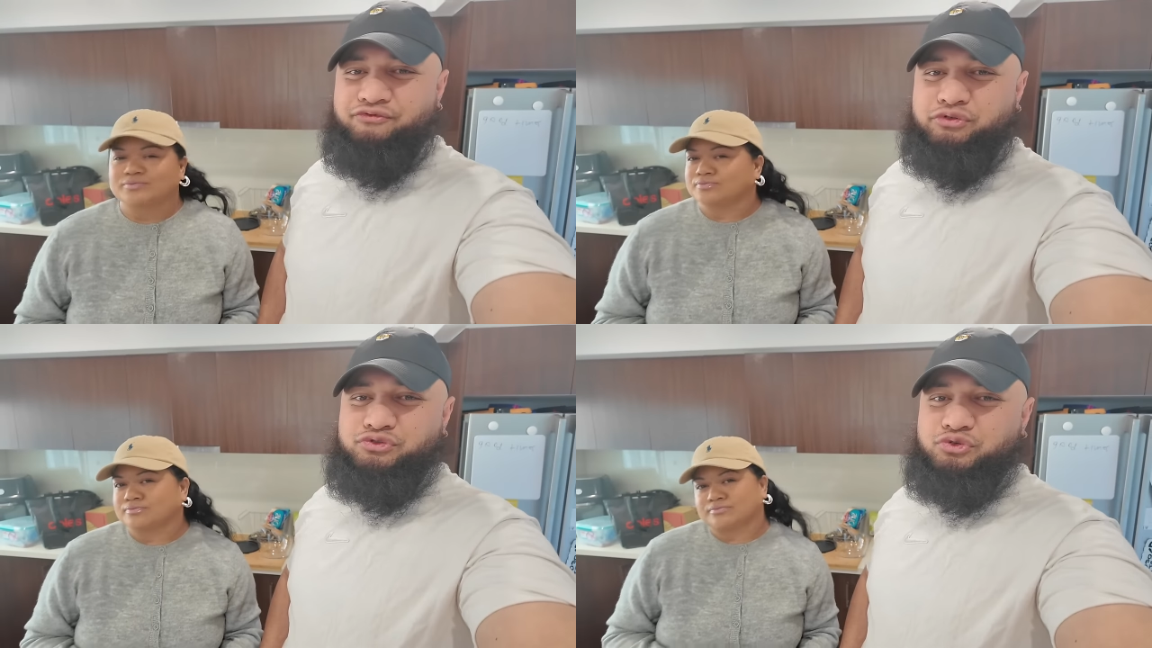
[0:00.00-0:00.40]
Speaker 1: a
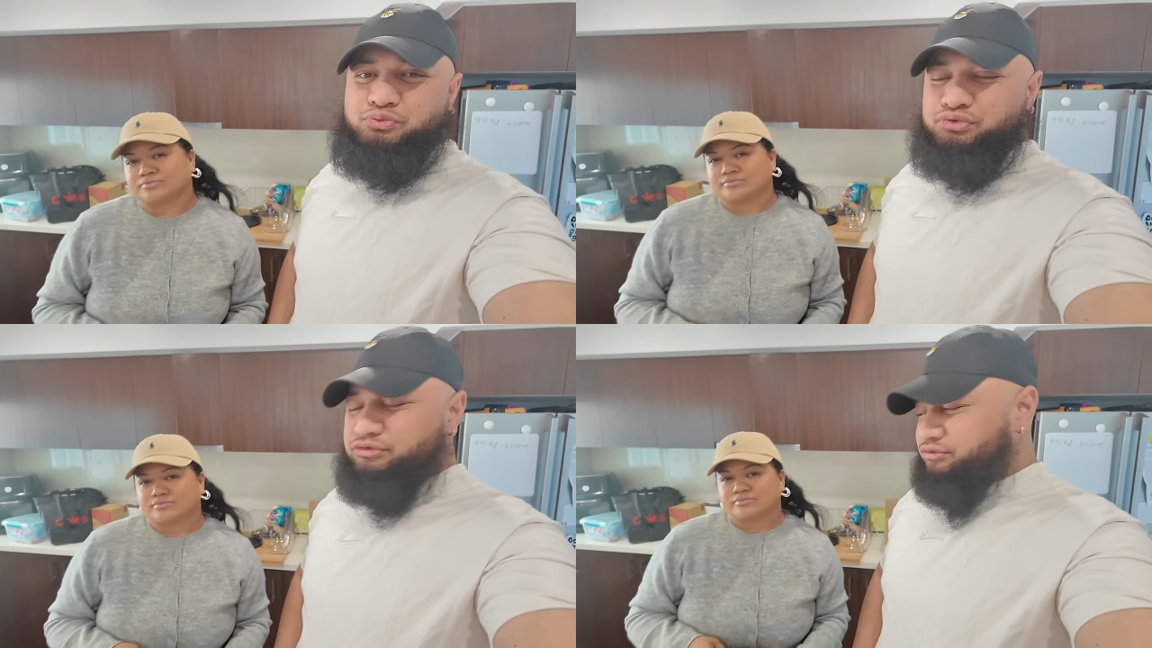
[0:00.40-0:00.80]
fruit
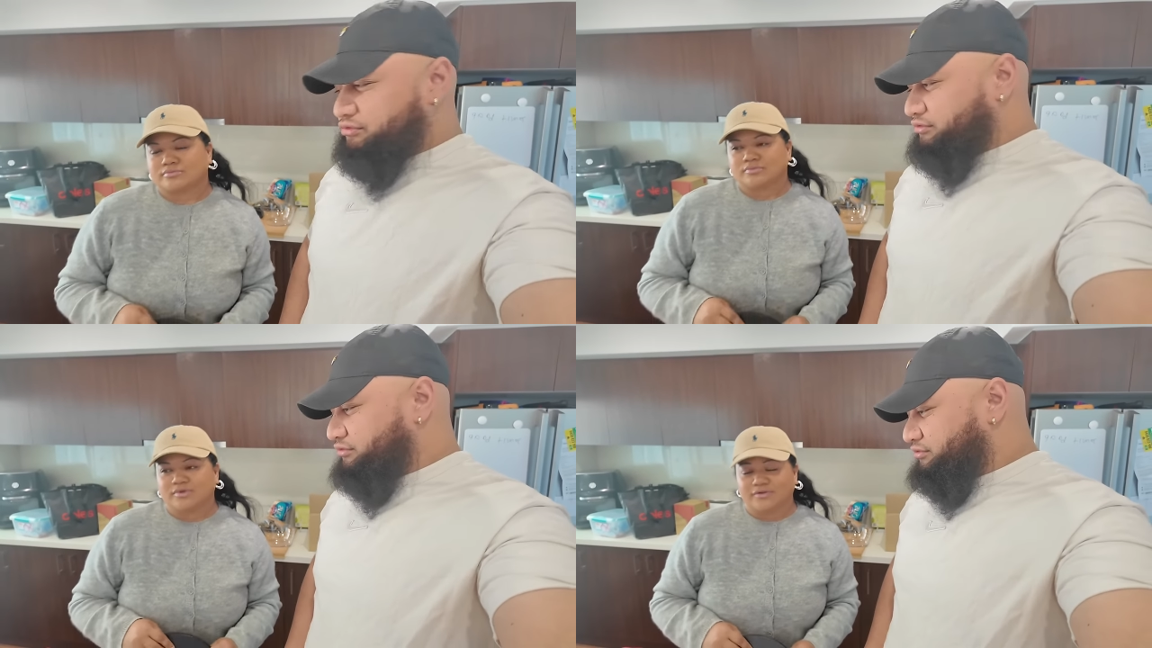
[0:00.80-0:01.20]
soup.
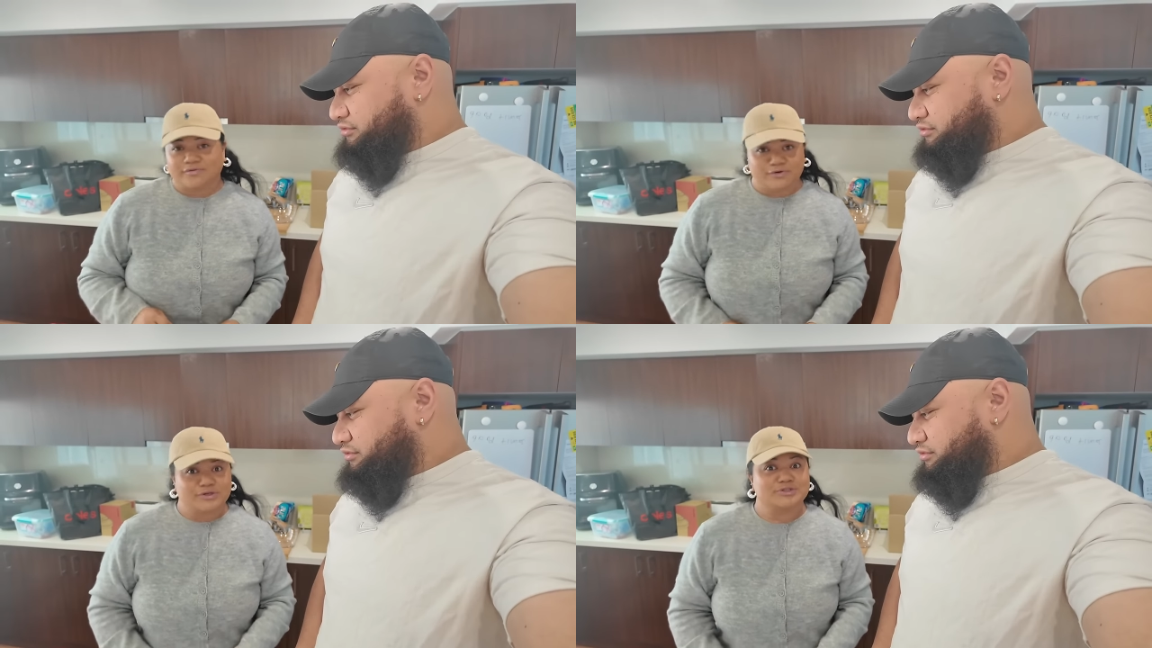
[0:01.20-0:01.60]

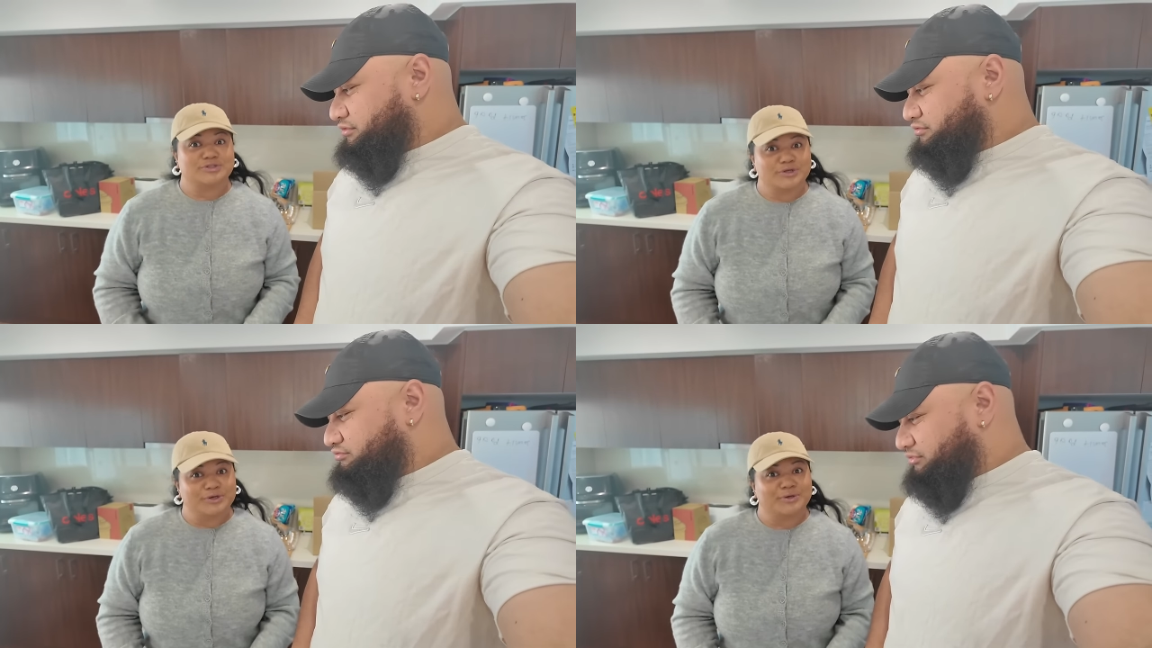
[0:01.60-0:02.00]
Fruit
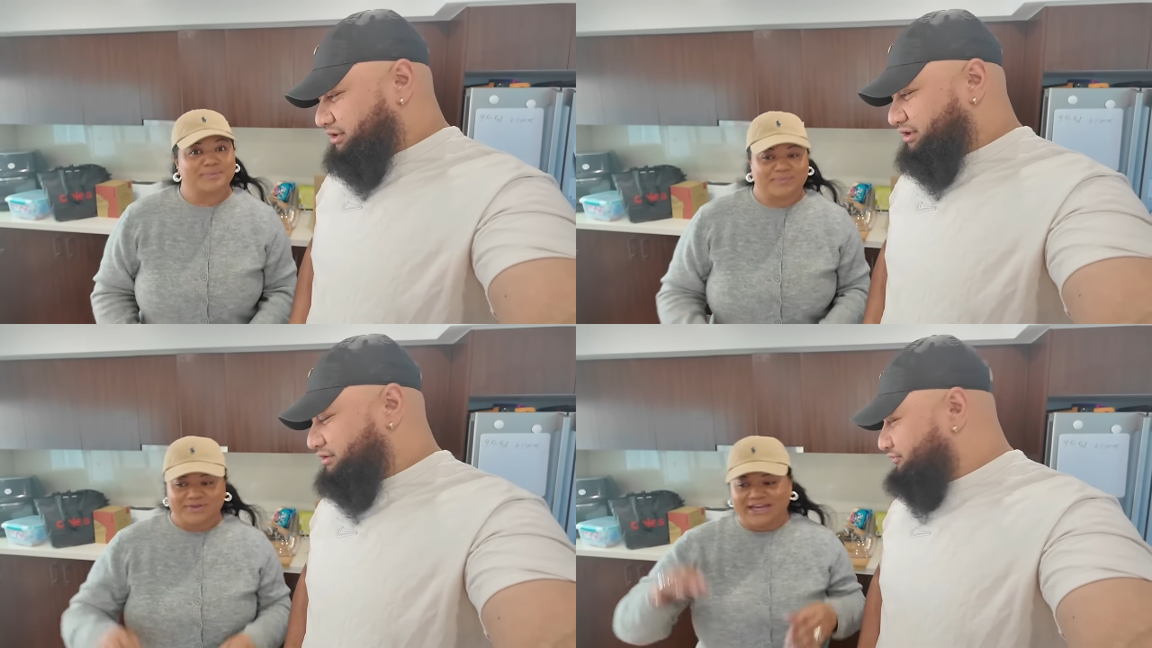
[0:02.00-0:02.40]
soup.
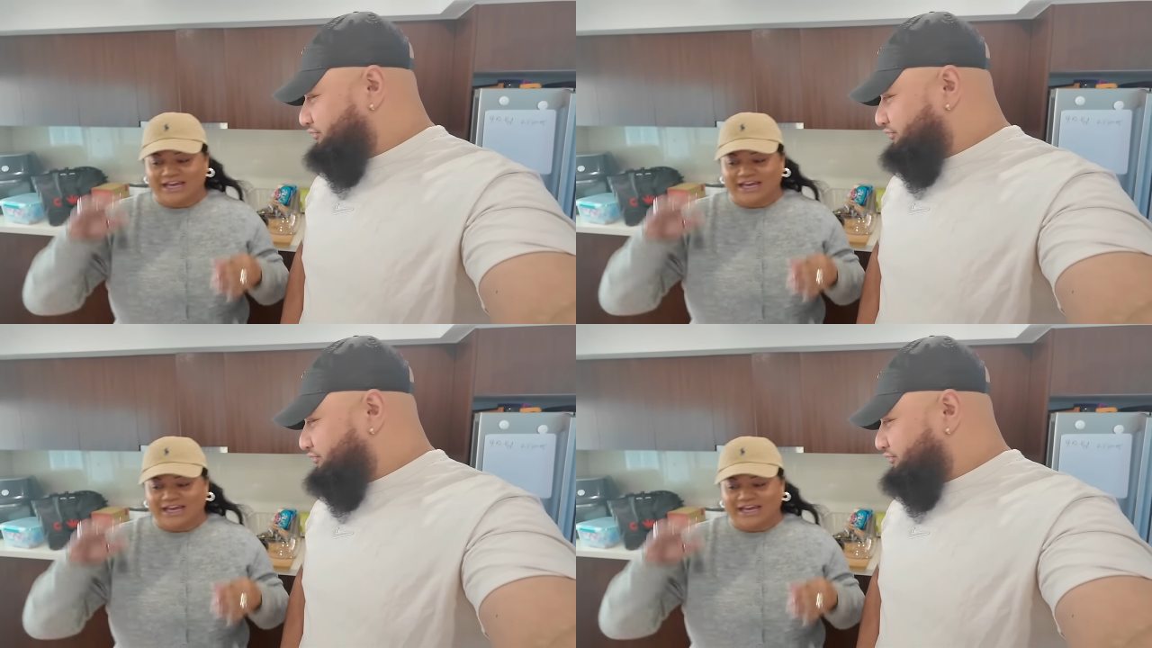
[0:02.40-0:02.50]
Yeah,